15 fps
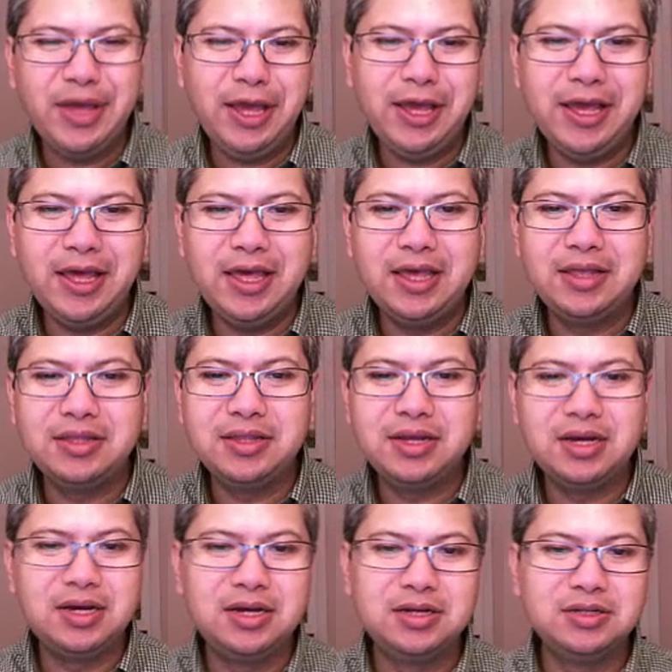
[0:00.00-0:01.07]
and
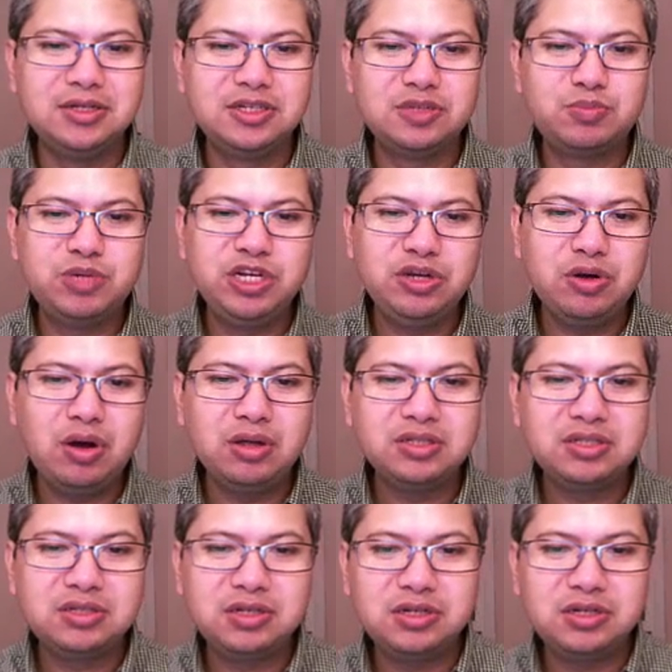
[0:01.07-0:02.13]
the spring
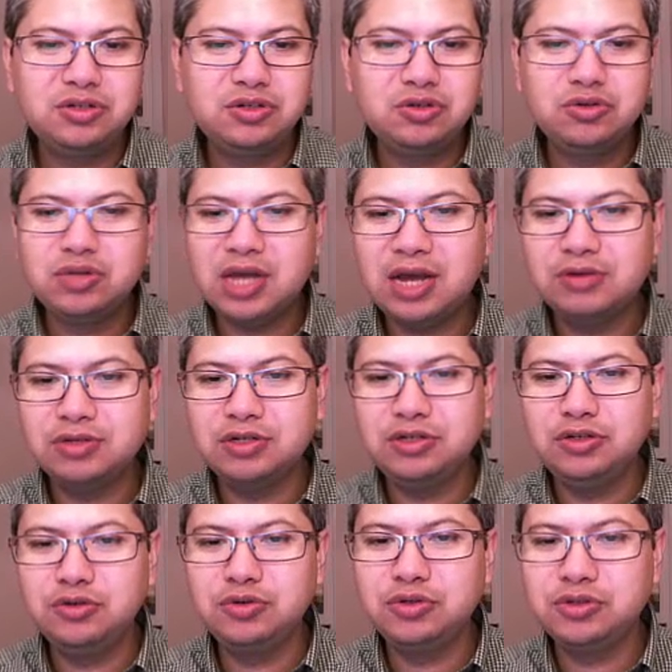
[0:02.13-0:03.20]
constant
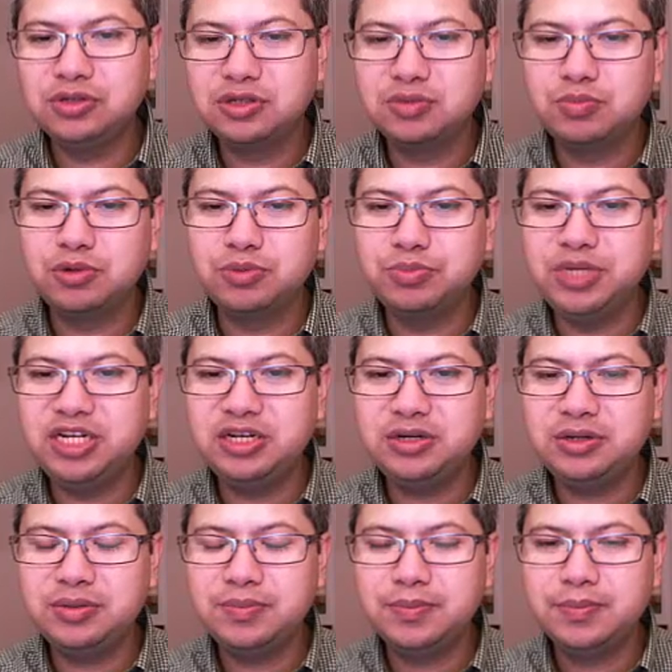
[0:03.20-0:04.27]
2000 newtons per
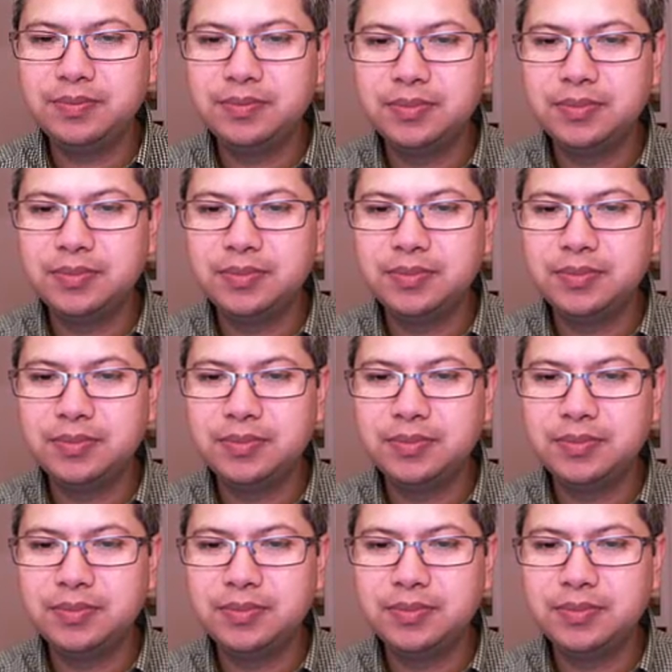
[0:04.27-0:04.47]
meter,